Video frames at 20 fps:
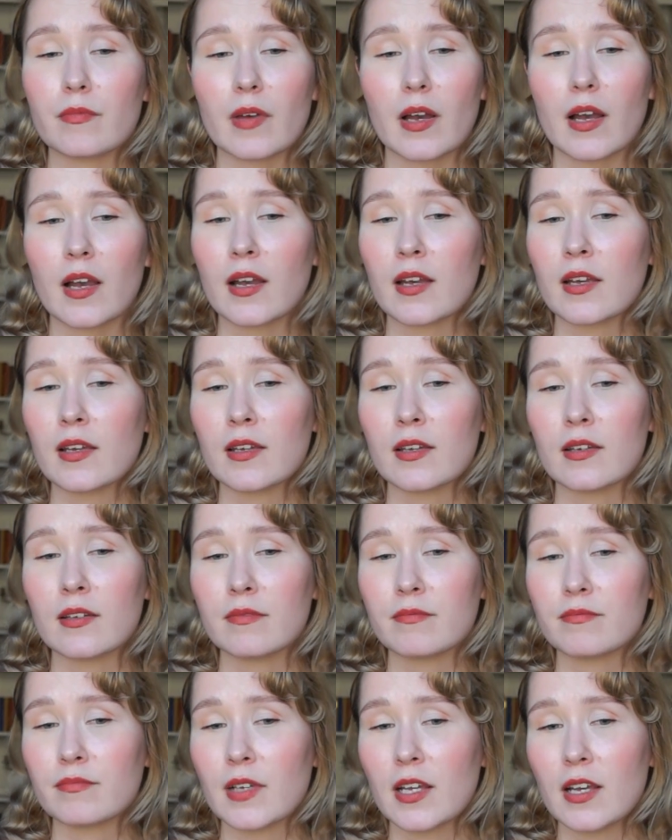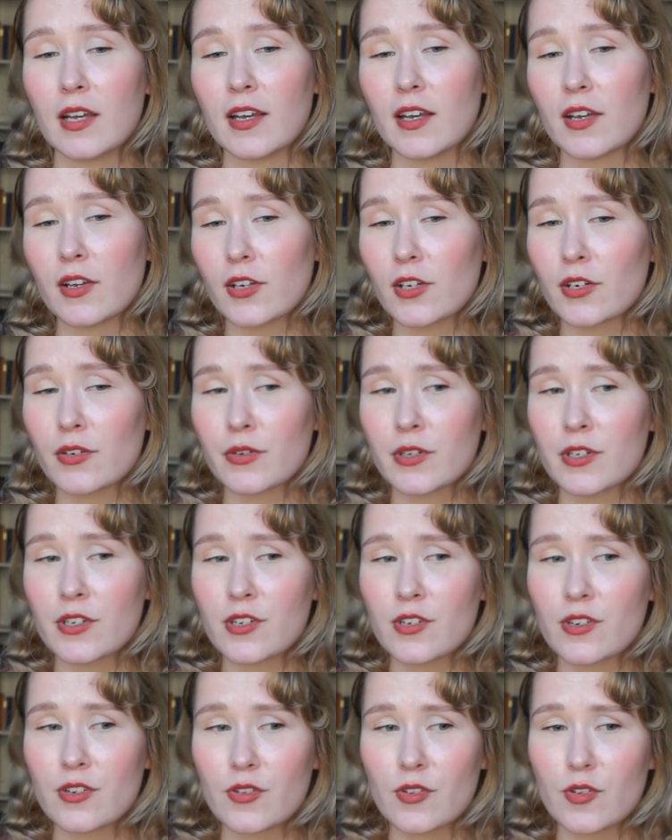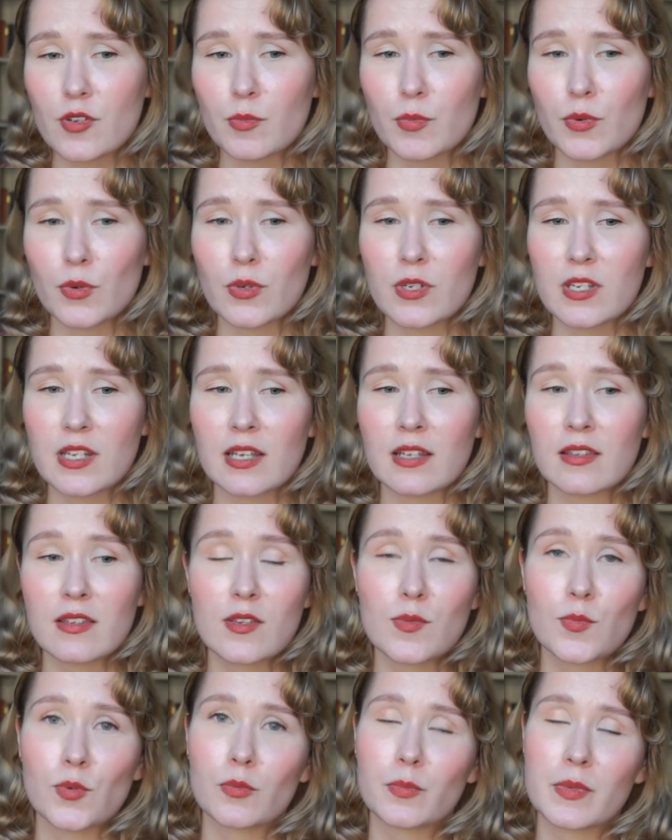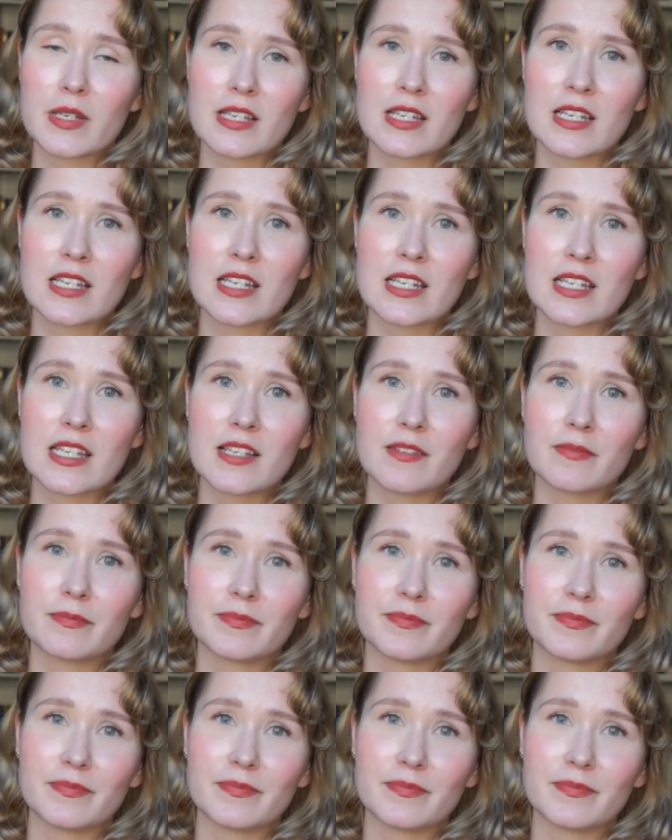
I encourage supporting the small businesses.